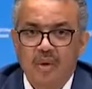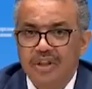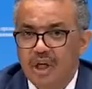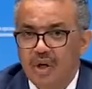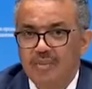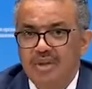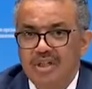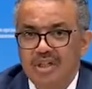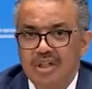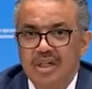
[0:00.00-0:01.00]
When the
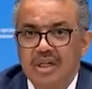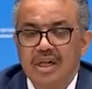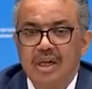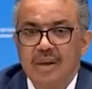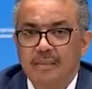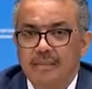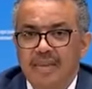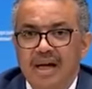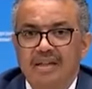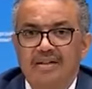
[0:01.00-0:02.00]
committee
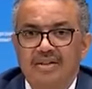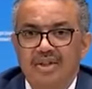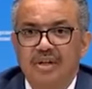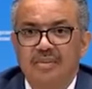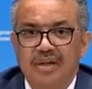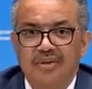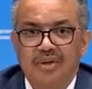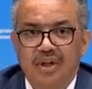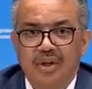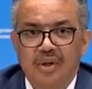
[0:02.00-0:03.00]
met 3
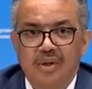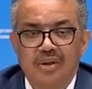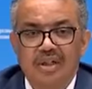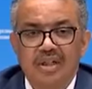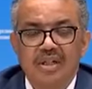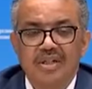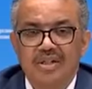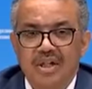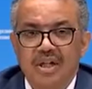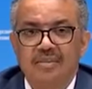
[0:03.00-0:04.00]
months ago,
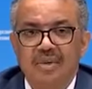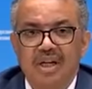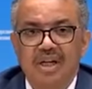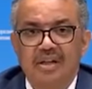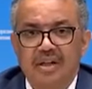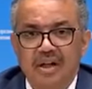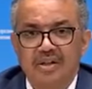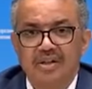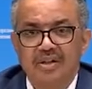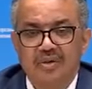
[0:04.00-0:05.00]
3 million
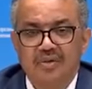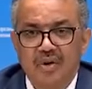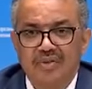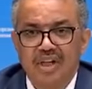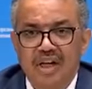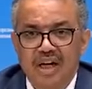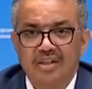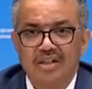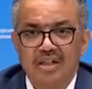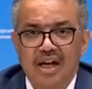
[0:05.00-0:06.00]
cases of
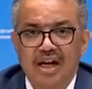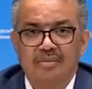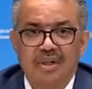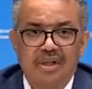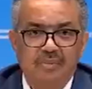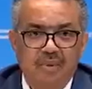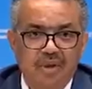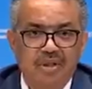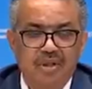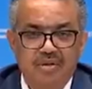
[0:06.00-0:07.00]
COVID-19 had been
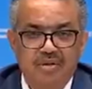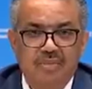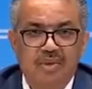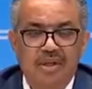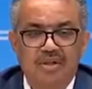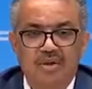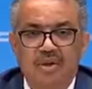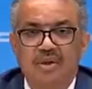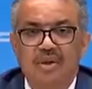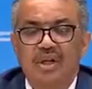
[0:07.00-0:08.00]
reported to
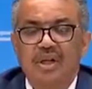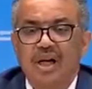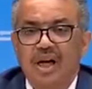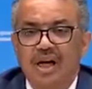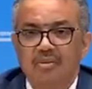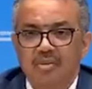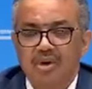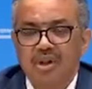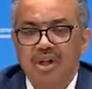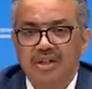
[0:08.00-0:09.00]
WHO and
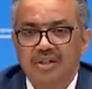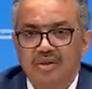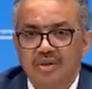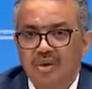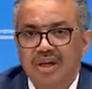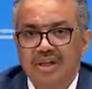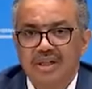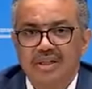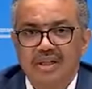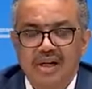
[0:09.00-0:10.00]
more than
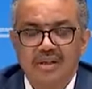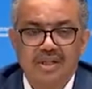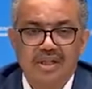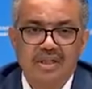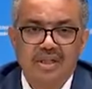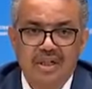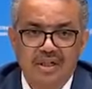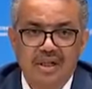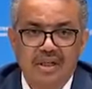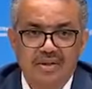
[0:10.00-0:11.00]
200,000
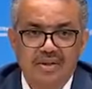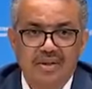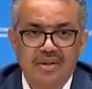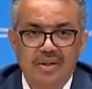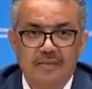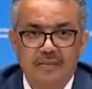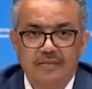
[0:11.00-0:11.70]
deaths.